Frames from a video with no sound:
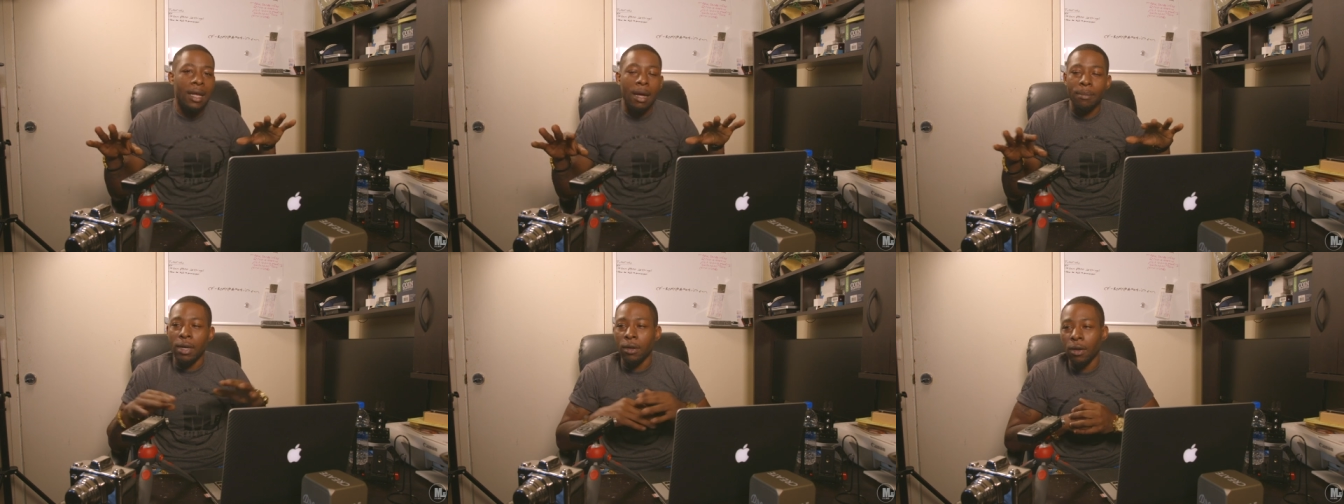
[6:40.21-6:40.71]

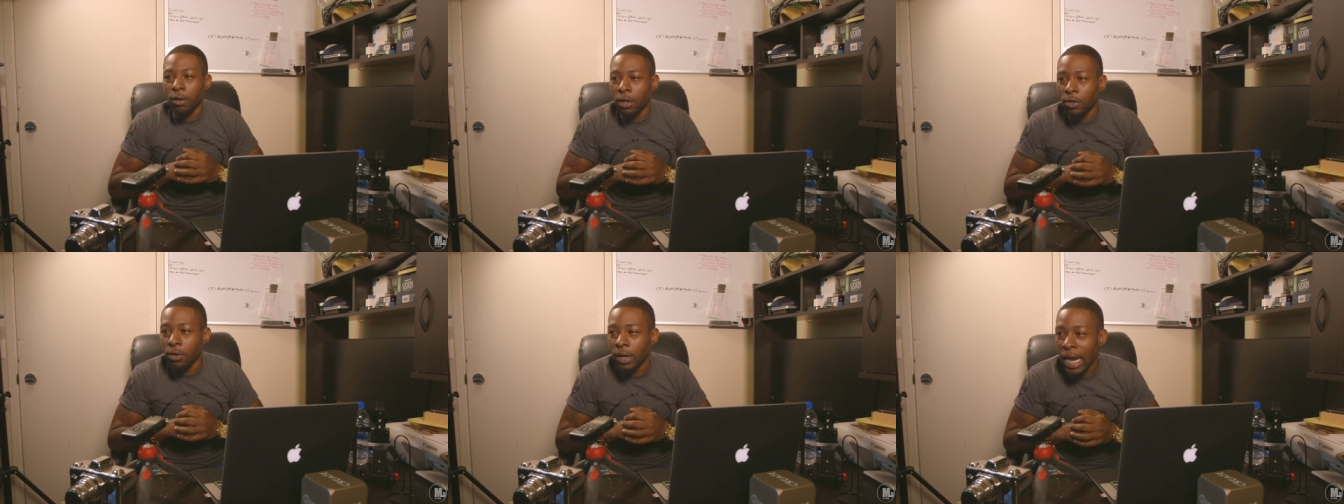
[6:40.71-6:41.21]
I'm no longer
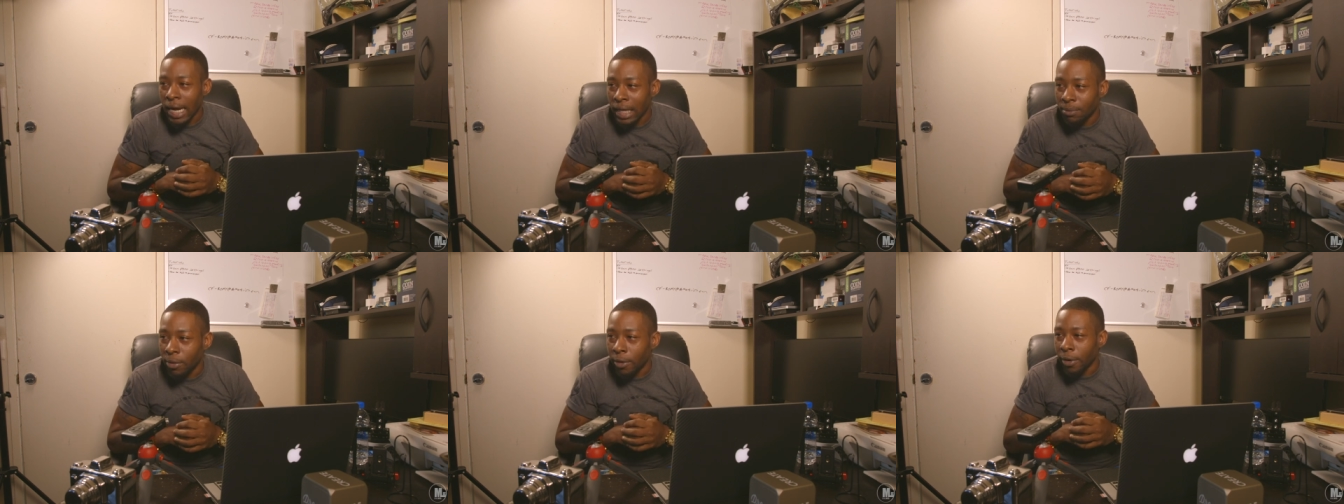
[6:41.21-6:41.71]
doing that
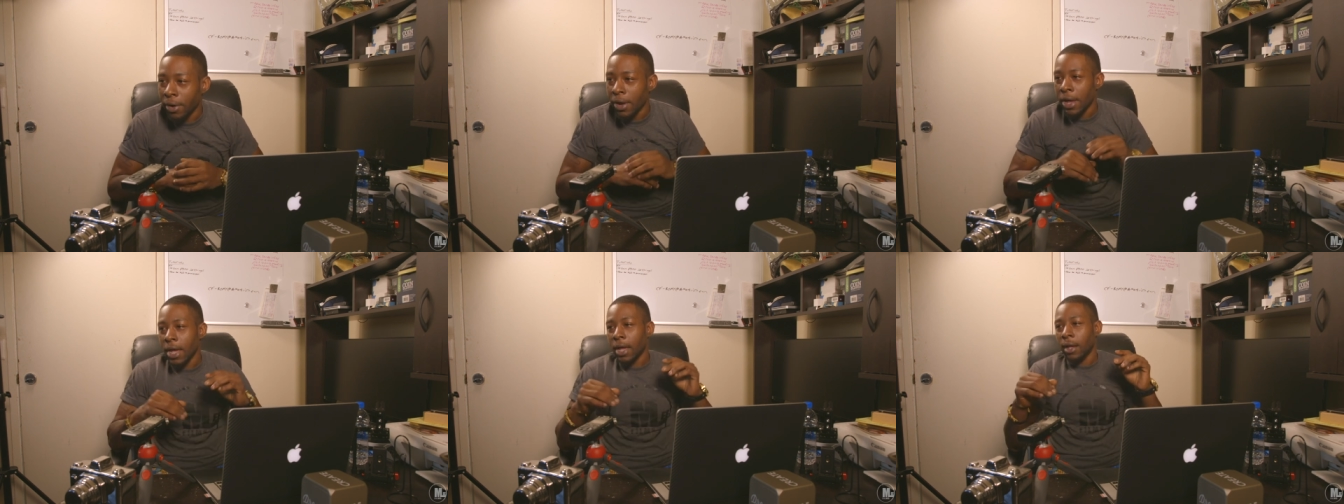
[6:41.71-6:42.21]
anymore.
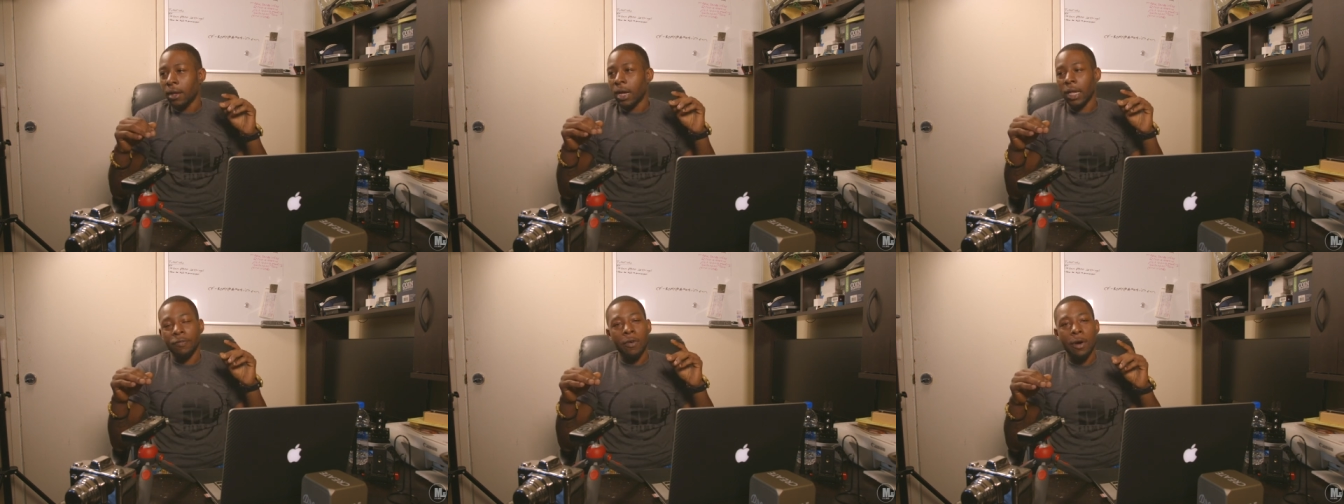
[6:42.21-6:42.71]

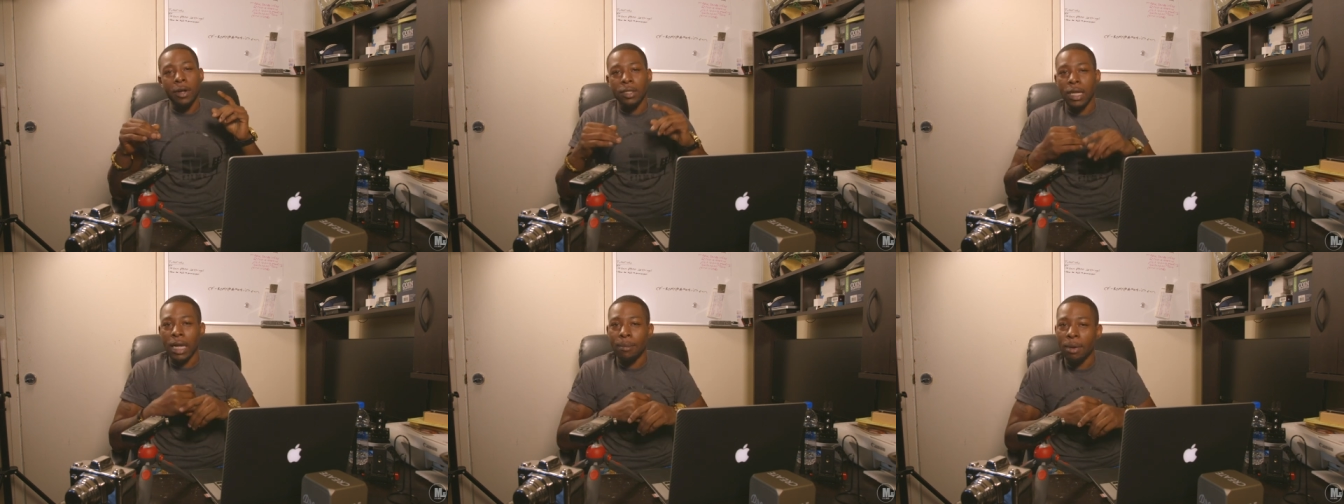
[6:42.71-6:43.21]
As far as
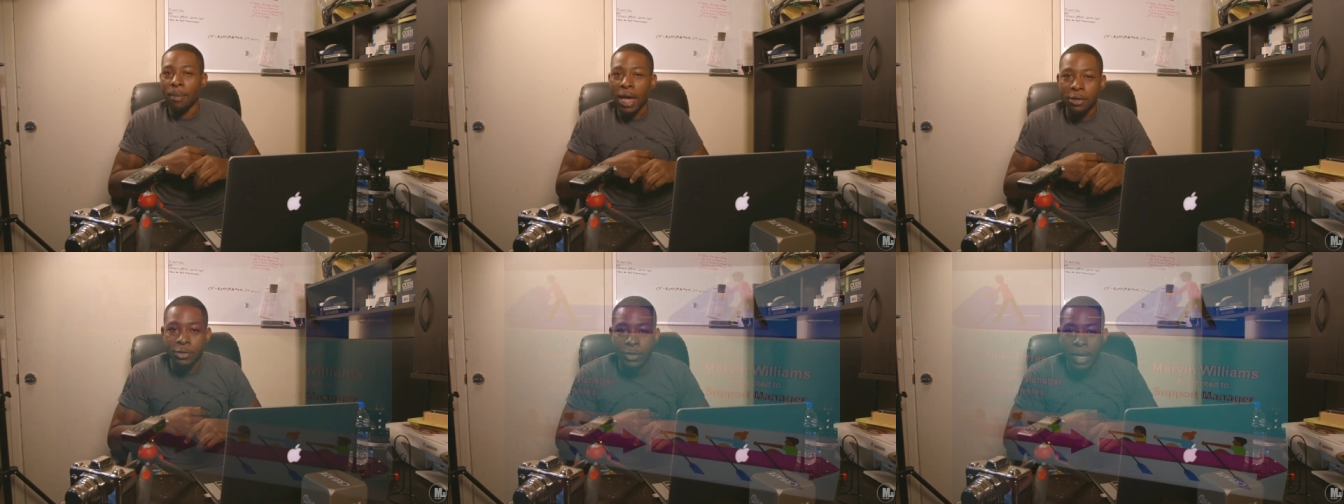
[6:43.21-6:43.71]
like I'm a manager